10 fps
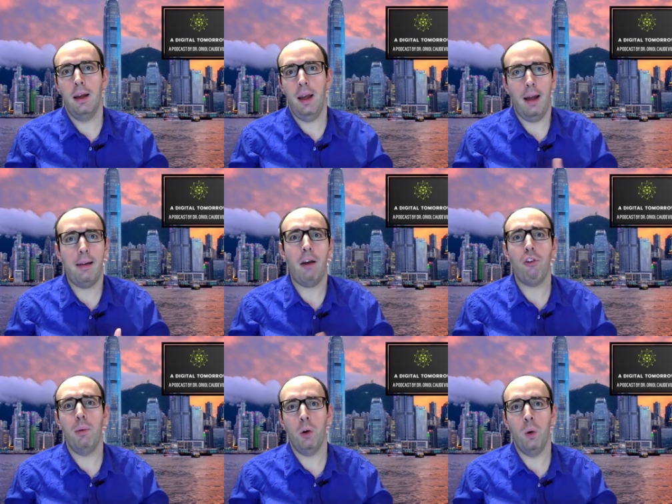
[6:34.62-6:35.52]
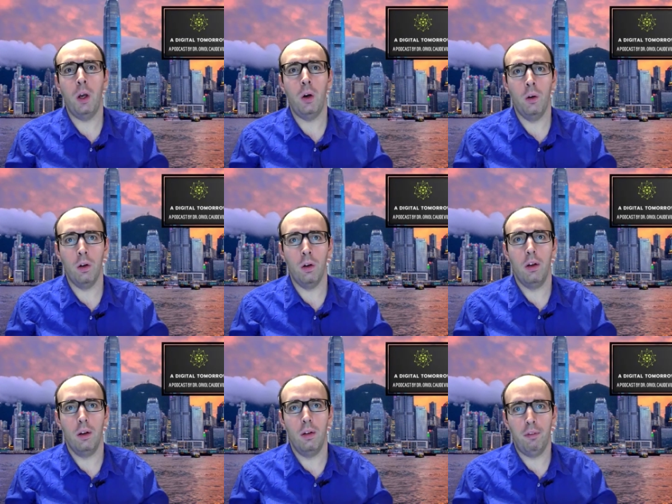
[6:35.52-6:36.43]
has actually been going on
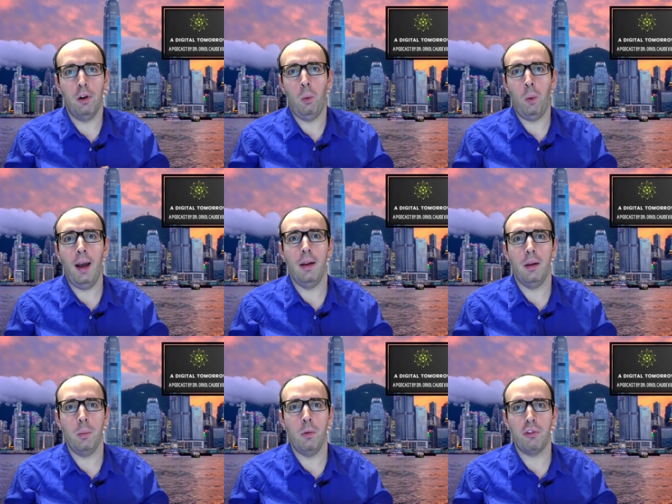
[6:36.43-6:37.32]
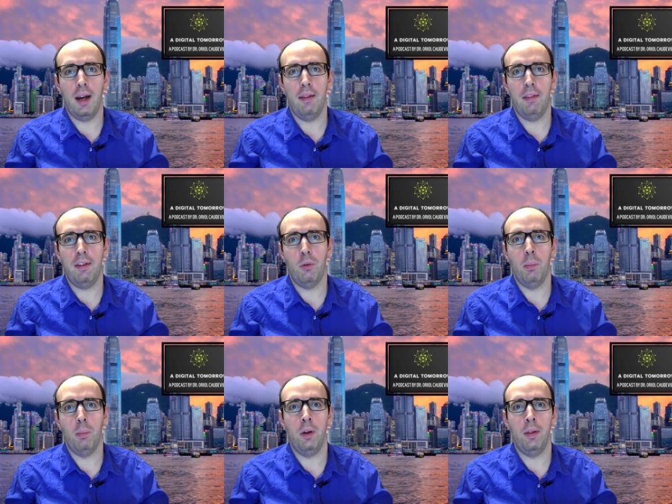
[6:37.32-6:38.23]
for a while in, in most countries to the
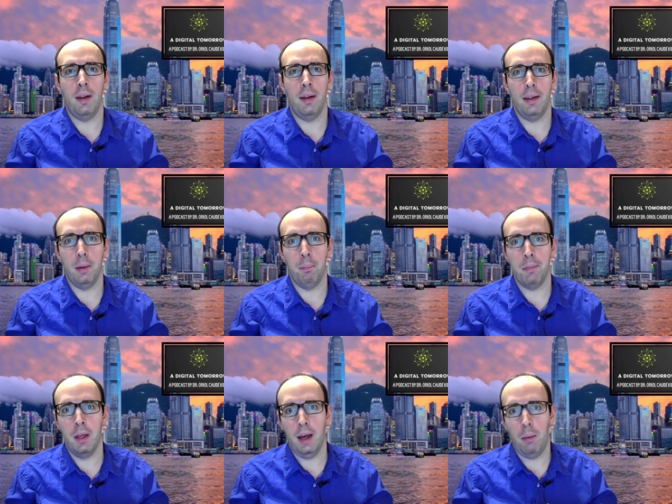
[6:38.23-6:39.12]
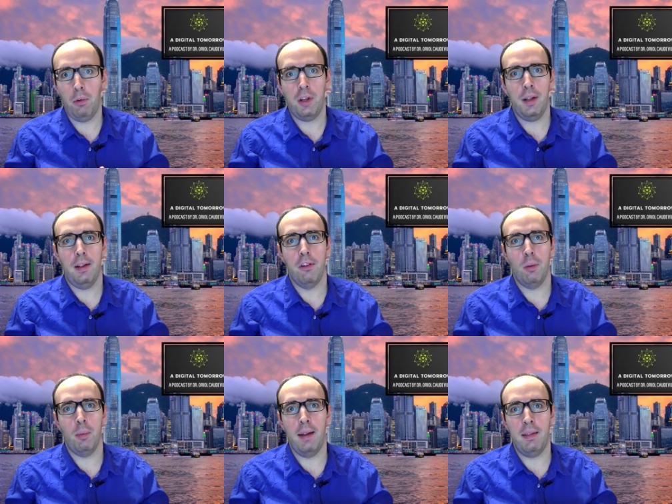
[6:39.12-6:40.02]
point that I would say that in
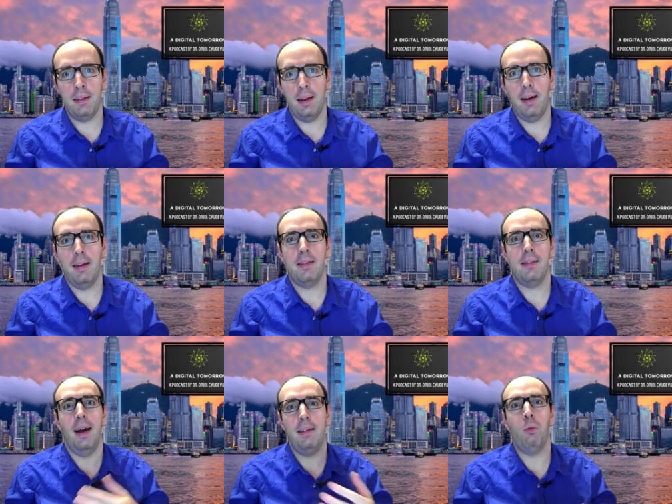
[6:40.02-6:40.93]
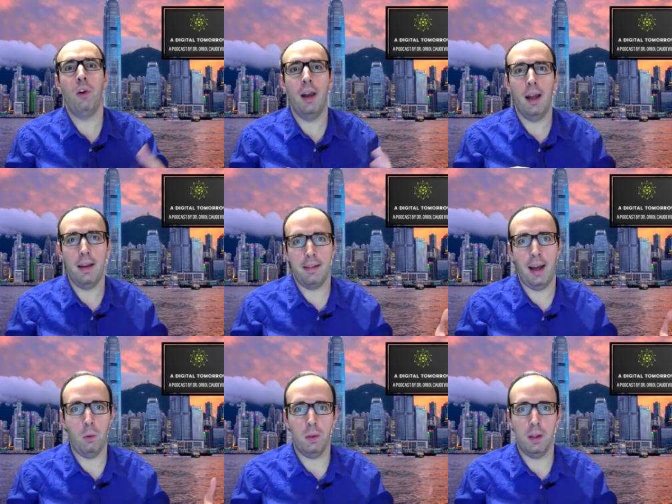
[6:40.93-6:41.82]
some countries they are starting to realize
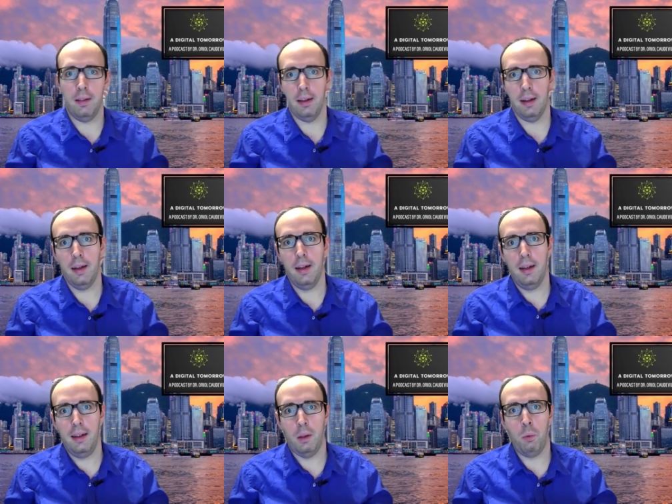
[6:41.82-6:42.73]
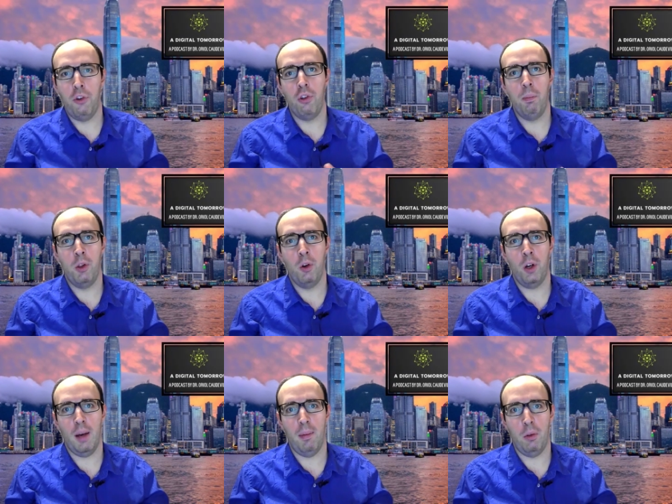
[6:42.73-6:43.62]
now that, that we shouldn't be
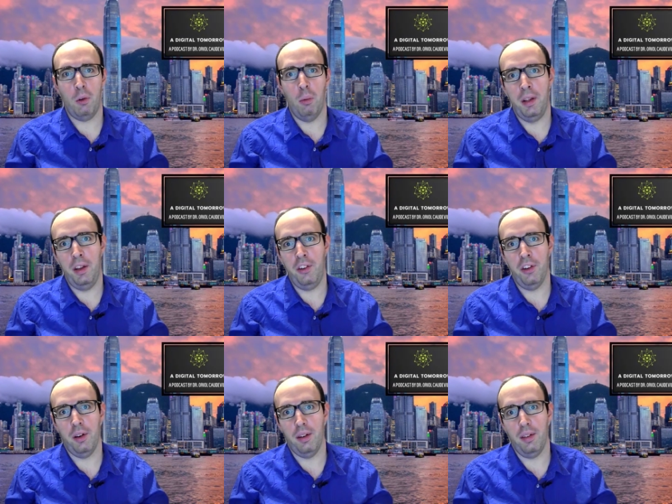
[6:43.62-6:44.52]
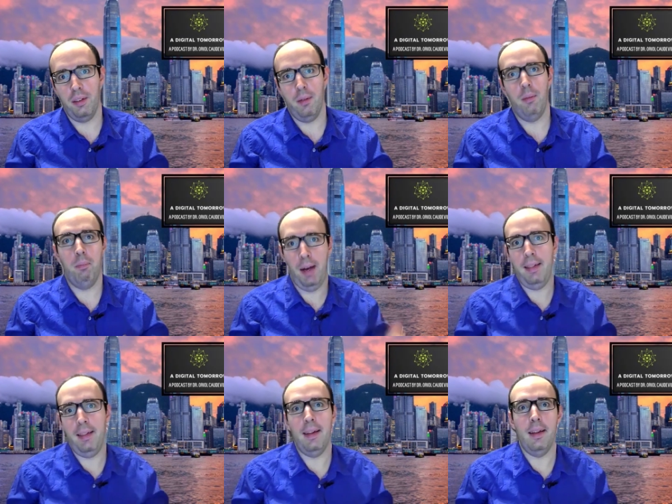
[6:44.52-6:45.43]
talking about competition
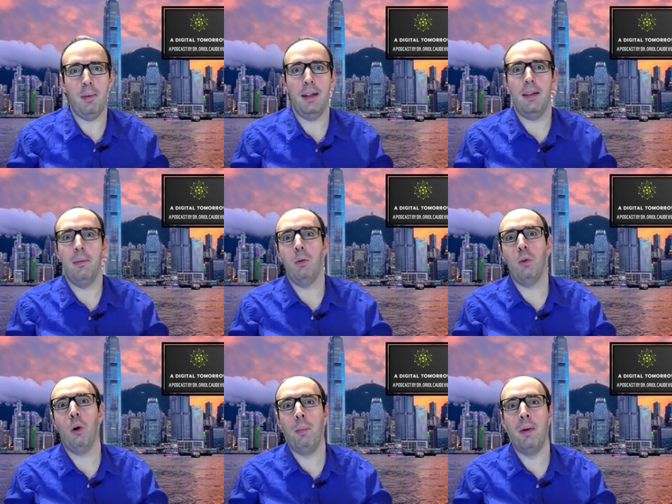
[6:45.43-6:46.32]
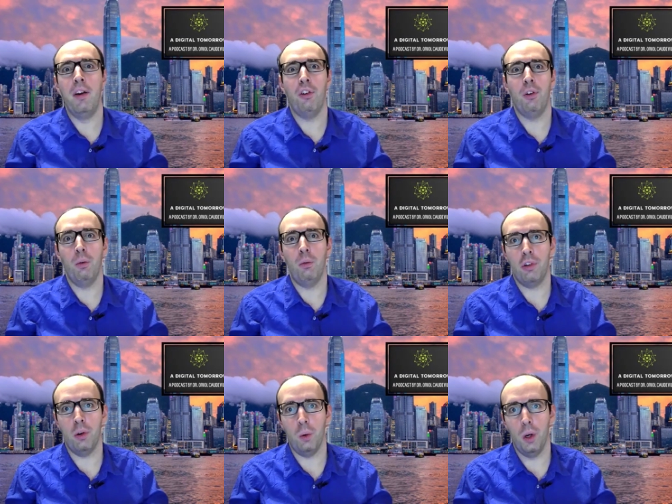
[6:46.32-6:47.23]
but uh, but about cooperation. No,
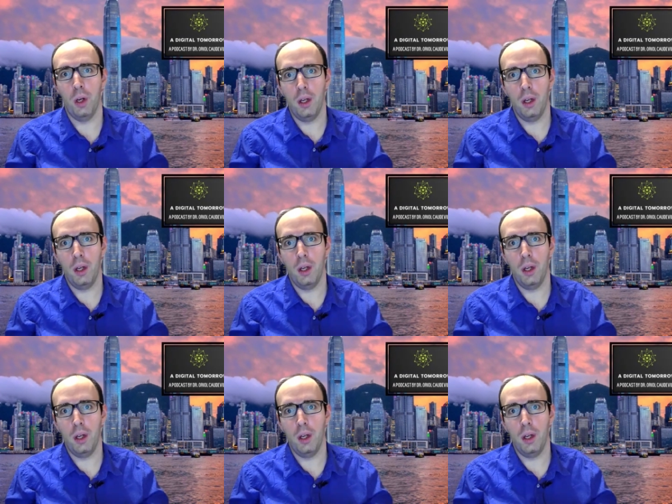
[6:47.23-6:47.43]
so